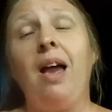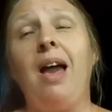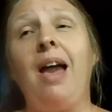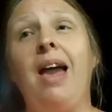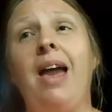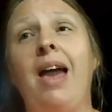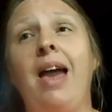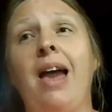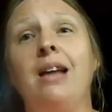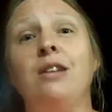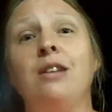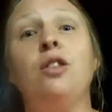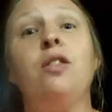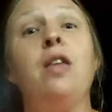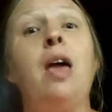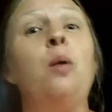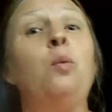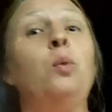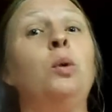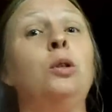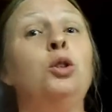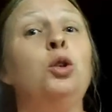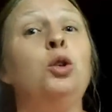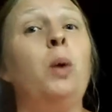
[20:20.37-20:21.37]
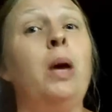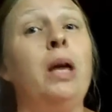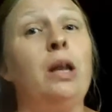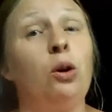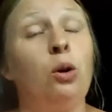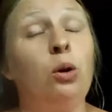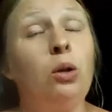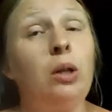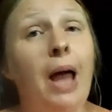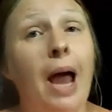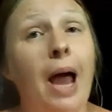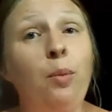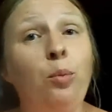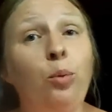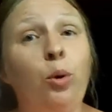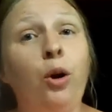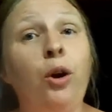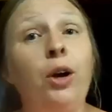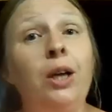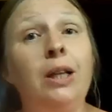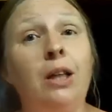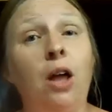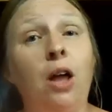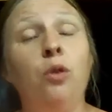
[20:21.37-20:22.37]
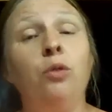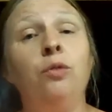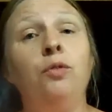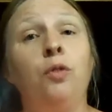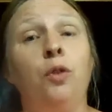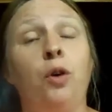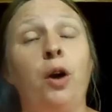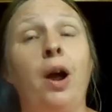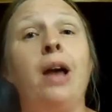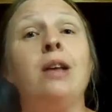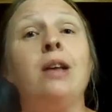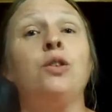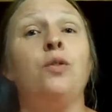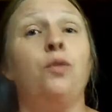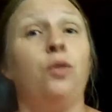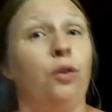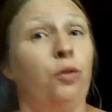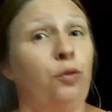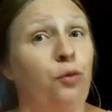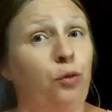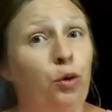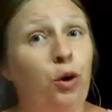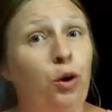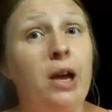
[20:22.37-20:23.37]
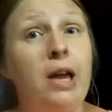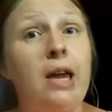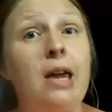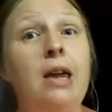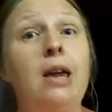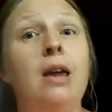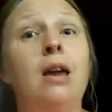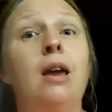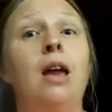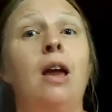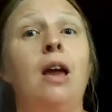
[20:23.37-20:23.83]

and they will do interlibrary loan for us for free